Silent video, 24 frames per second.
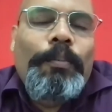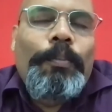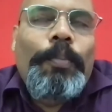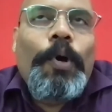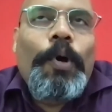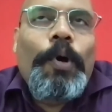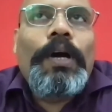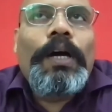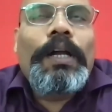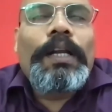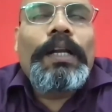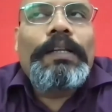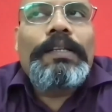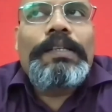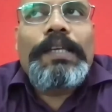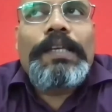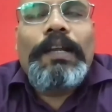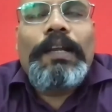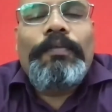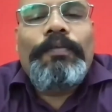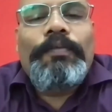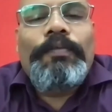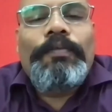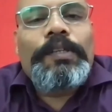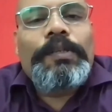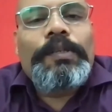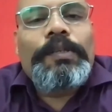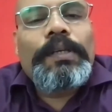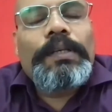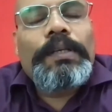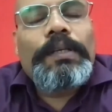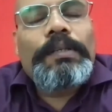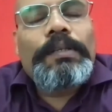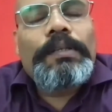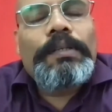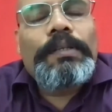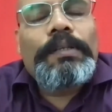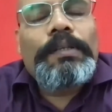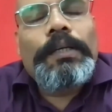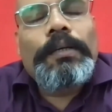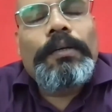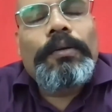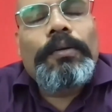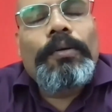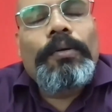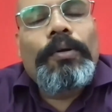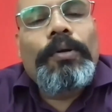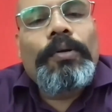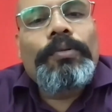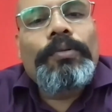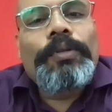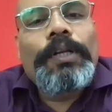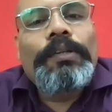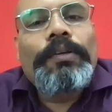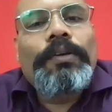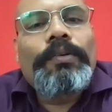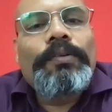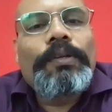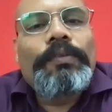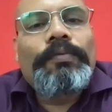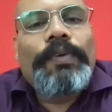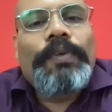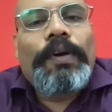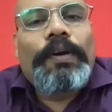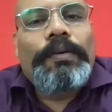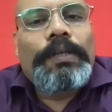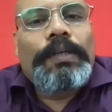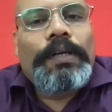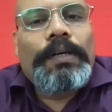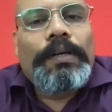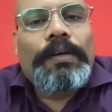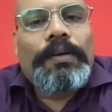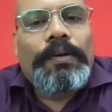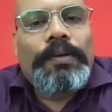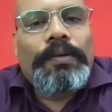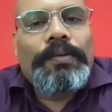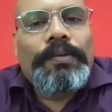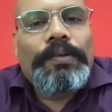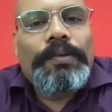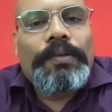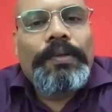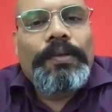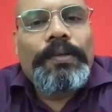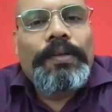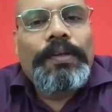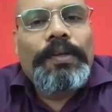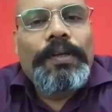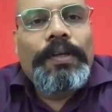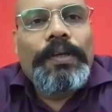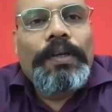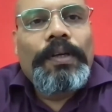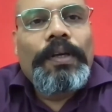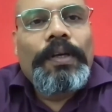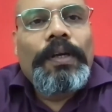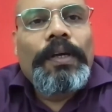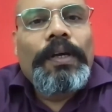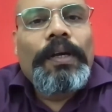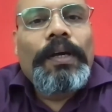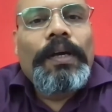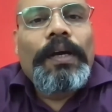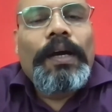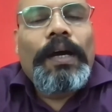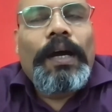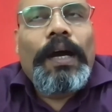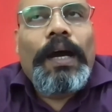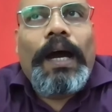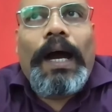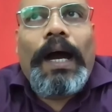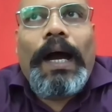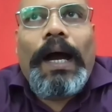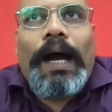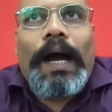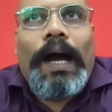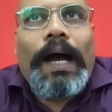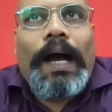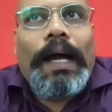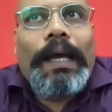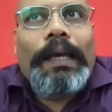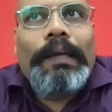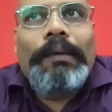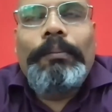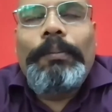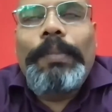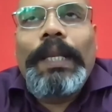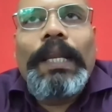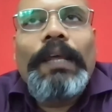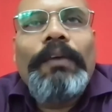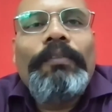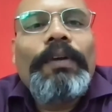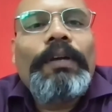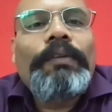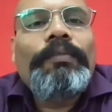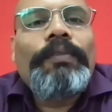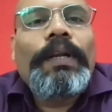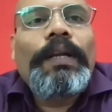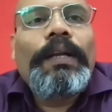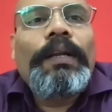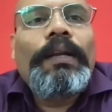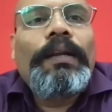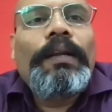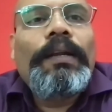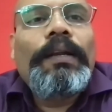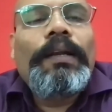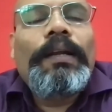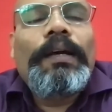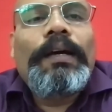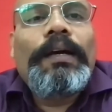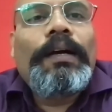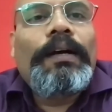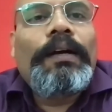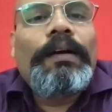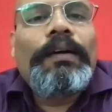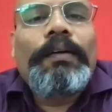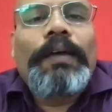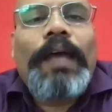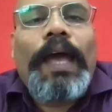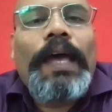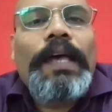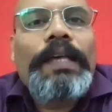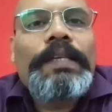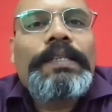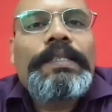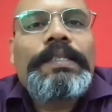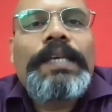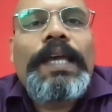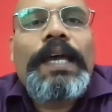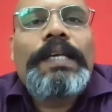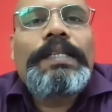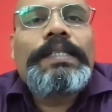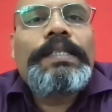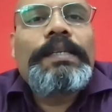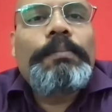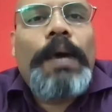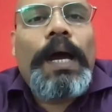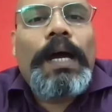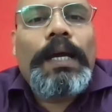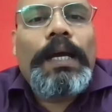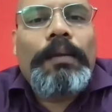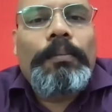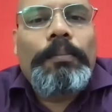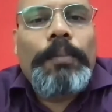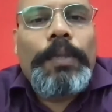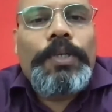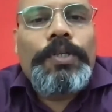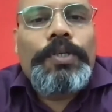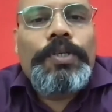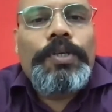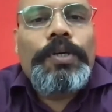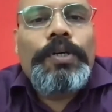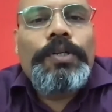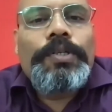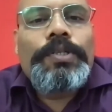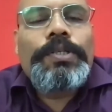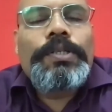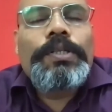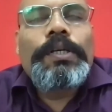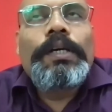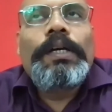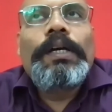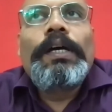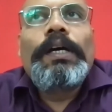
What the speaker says: Poker itself is predicted to go to 3,500 crores. I believe it will, as the market matures,